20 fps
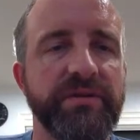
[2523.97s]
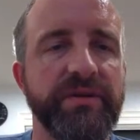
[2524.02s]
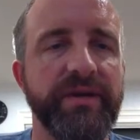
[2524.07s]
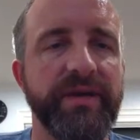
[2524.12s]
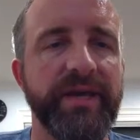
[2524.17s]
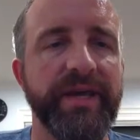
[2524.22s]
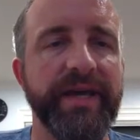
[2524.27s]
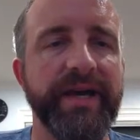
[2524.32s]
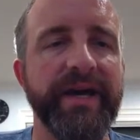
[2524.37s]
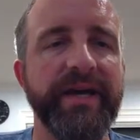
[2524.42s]

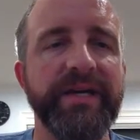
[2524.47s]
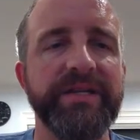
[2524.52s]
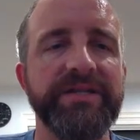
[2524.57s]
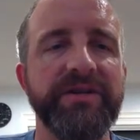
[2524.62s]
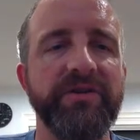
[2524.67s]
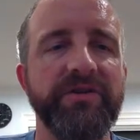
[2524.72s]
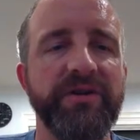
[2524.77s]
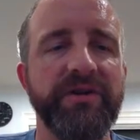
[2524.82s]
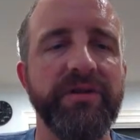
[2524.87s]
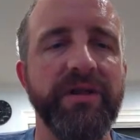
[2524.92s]
yeah, I guess I
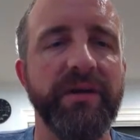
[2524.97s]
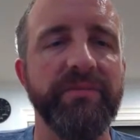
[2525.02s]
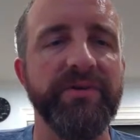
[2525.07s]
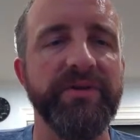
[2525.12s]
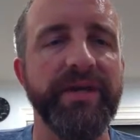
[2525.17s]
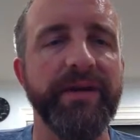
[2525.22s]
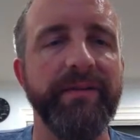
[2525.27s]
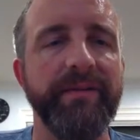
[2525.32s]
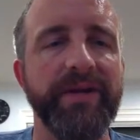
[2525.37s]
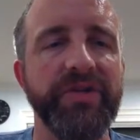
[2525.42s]
already clobbered
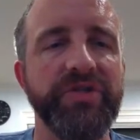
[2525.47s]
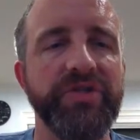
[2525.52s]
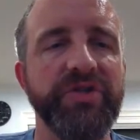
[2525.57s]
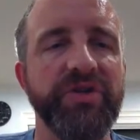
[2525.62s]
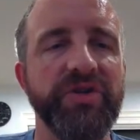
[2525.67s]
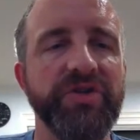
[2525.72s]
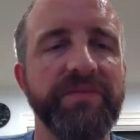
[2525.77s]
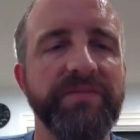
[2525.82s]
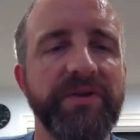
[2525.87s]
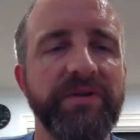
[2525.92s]
that register,
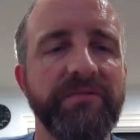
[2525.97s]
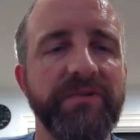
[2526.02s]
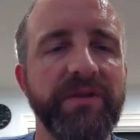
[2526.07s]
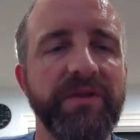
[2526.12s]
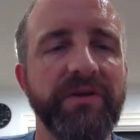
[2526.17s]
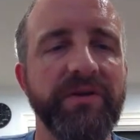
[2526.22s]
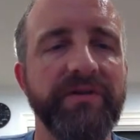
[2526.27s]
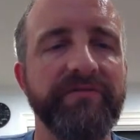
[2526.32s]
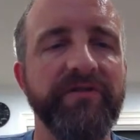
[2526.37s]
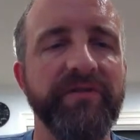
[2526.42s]
so I'm going to
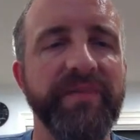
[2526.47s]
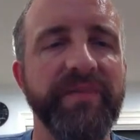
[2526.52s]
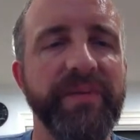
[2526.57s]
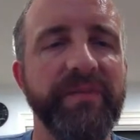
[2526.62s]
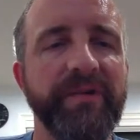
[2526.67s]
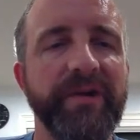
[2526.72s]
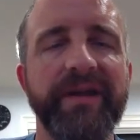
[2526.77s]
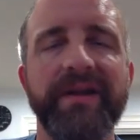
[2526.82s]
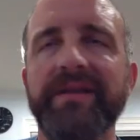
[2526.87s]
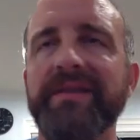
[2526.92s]
reload it from
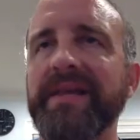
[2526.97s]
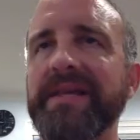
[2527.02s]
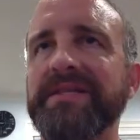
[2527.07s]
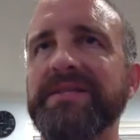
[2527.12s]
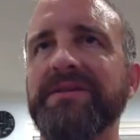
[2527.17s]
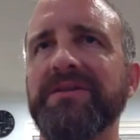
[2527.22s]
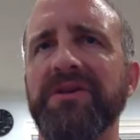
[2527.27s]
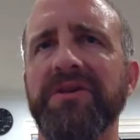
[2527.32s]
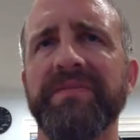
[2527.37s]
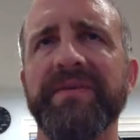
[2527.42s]
memory. That's
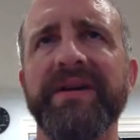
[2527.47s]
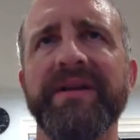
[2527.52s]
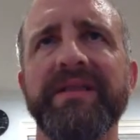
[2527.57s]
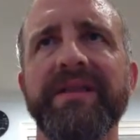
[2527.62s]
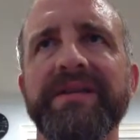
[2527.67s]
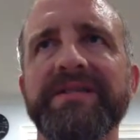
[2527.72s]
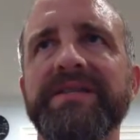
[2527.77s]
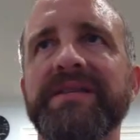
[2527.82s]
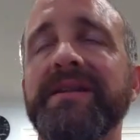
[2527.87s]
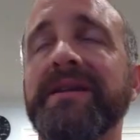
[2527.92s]
a little bit
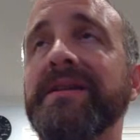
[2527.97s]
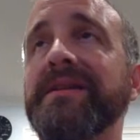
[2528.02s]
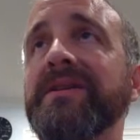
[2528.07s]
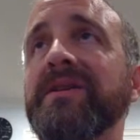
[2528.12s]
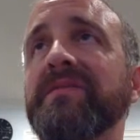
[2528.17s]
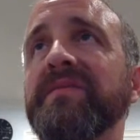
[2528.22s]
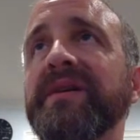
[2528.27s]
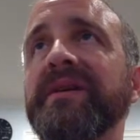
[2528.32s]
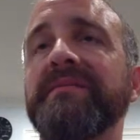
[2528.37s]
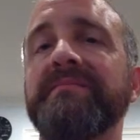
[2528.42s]
less than ideal,
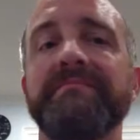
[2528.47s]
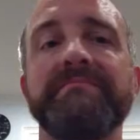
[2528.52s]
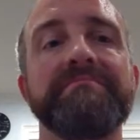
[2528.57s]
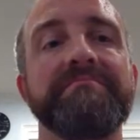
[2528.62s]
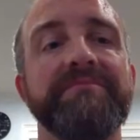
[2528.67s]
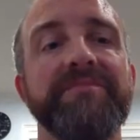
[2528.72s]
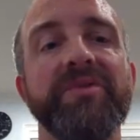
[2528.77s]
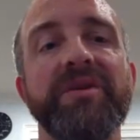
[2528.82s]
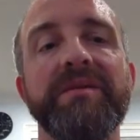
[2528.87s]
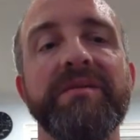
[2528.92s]
but
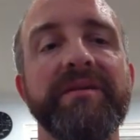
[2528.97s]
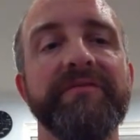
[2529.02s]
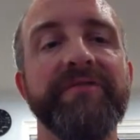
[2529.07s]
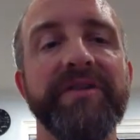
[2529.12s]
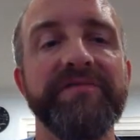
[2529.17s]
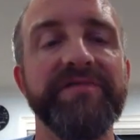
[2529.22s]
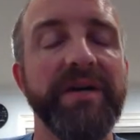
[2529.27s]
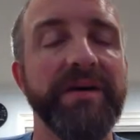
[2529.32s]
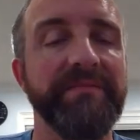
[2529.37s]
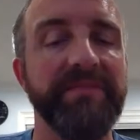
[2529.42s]
if we
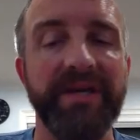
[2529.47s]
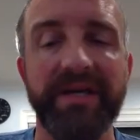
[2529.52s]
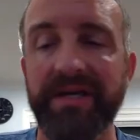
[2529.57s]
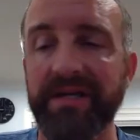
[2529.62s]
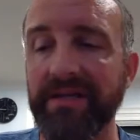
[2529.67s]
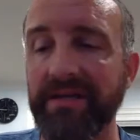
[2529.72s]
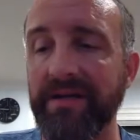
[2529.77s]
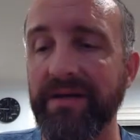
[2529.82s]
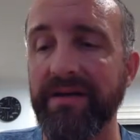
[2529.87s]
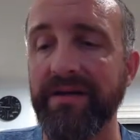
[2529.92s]
have time, we
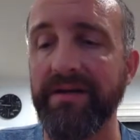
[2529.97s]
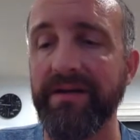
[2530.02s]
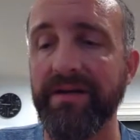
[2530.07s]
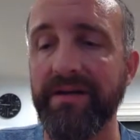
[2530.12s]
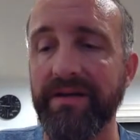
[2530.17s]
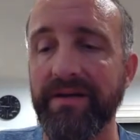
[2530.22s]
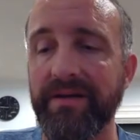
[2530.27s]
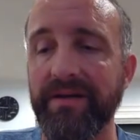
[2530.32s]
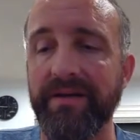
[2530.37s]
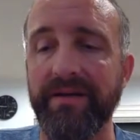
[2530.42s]
can
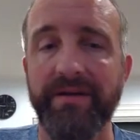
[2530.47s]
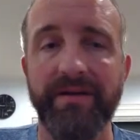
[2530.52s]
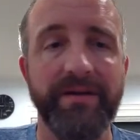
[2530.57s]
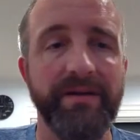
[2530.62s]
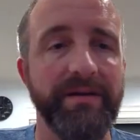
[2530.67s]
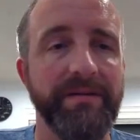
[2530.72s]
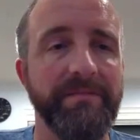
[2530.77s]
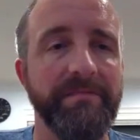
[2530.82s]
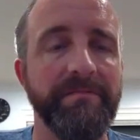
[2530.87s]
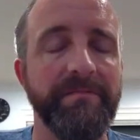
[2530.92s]

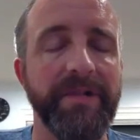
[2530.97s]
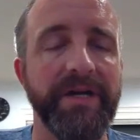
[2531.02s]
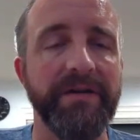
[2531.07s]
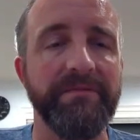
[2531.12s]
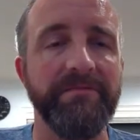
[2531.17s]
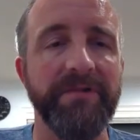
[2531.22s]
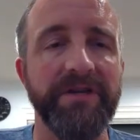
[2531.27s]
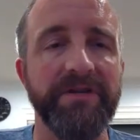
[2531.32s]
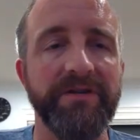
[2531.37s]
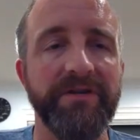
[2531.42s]

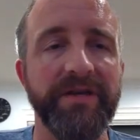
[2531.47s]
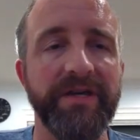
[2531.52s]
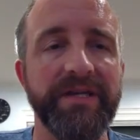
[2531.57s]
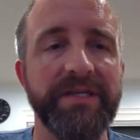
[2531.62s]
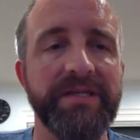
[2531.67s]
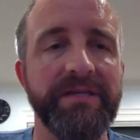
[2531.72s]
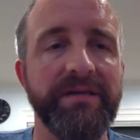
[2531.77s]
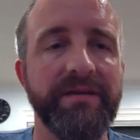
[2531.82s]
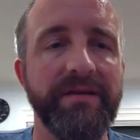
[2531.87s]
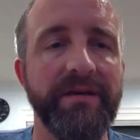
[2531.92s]
redo
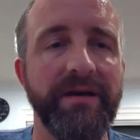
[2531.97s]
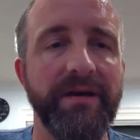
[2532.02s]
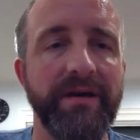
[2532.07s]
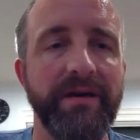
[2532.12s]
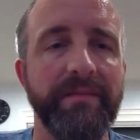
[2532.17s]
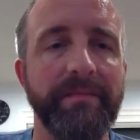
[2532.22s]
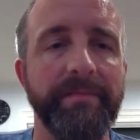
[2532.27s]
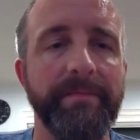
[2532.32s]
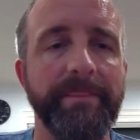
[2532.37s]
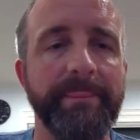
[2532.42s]
this.
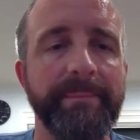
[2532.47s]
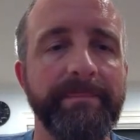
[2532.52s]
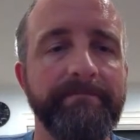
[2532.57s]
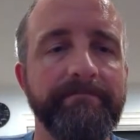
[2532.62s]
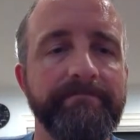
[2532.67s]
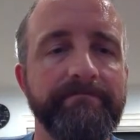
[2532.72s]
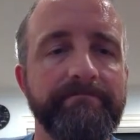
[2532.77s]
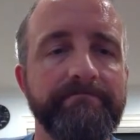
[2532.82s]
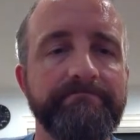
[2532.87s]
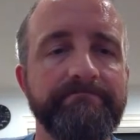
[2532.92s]

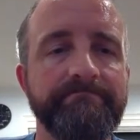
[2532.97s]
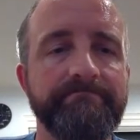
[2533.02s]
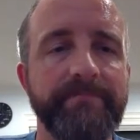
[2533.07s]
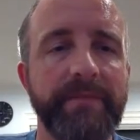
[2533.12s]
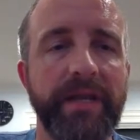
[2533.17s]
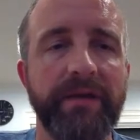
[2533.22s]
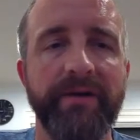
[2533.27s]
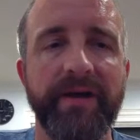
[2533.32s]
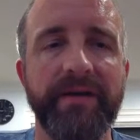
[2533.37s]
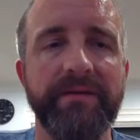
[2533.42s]

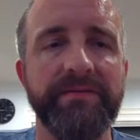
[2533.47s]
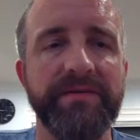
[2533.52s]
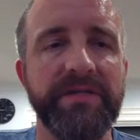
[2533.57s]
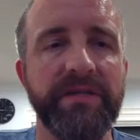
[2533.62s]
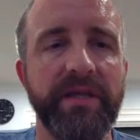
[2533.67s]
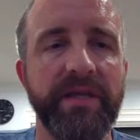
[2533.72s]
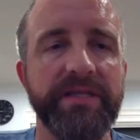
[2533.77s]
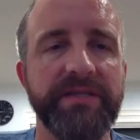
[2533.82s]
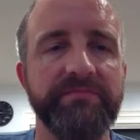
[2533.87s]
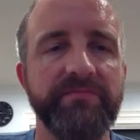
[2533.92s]
Anyway, so
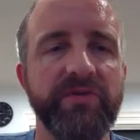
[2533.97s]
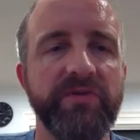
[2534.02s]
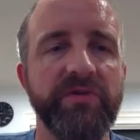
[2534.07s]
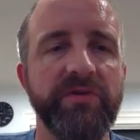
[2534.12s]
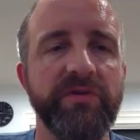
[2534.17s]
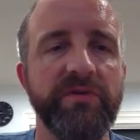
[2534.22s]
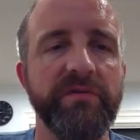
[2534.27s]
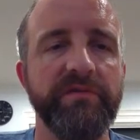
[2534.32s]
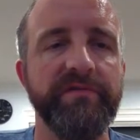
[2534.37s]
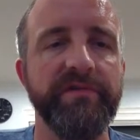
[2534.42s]
let's
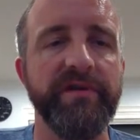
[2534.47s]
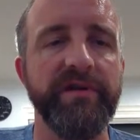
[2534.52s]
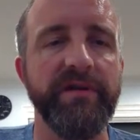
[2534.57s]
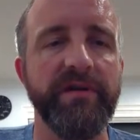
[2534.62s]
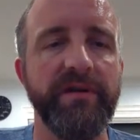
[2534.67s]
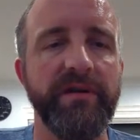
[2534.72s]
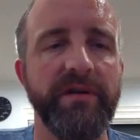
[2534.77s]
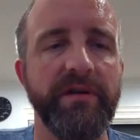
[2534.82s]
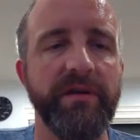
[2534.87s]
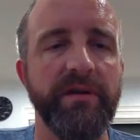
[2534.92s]
move.
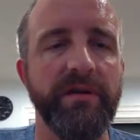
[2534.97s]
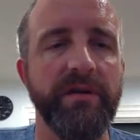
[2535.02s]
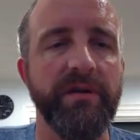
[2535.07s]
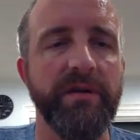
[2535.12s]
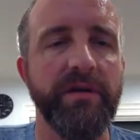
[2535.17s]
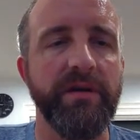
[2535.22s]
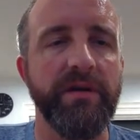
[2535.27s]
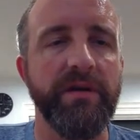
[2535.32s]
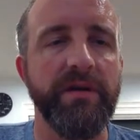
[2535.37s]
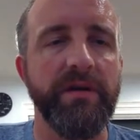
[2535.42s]

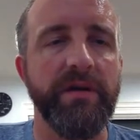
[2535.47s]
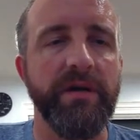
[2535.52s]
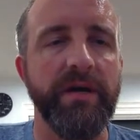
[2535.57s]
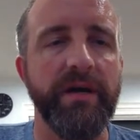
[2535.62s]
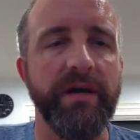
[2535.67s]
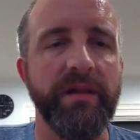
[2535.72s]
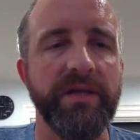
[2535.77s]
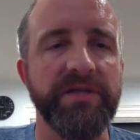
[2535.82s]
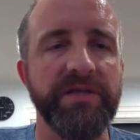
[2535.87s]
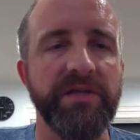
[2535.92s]

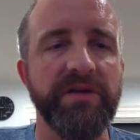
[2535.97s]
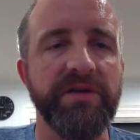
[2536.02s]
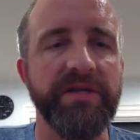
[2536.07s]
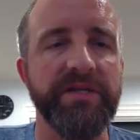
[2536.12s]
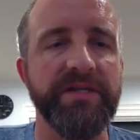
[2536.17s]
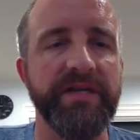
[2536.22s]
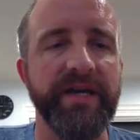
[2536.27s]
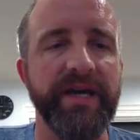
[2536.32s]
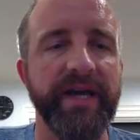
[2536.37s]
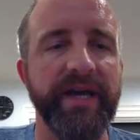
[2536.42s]
Let's load
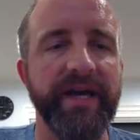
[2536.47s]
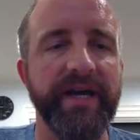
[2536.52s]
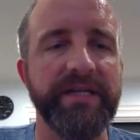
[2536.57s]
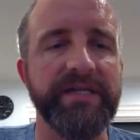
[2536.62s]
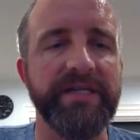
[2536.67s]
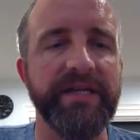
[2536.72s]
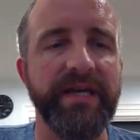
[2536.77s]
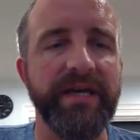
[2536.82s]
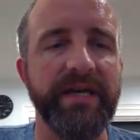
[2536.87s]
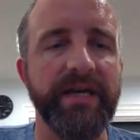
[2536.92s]
into
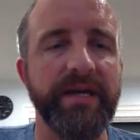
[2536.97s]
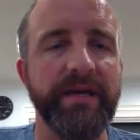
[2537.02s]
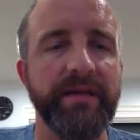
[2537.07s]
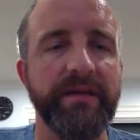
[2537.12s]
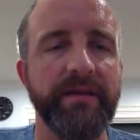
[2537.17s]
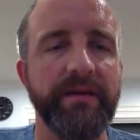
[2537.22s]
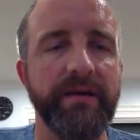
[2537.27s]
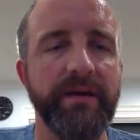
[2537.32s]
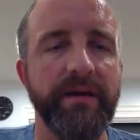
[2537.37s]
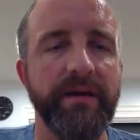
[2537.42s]
AX again.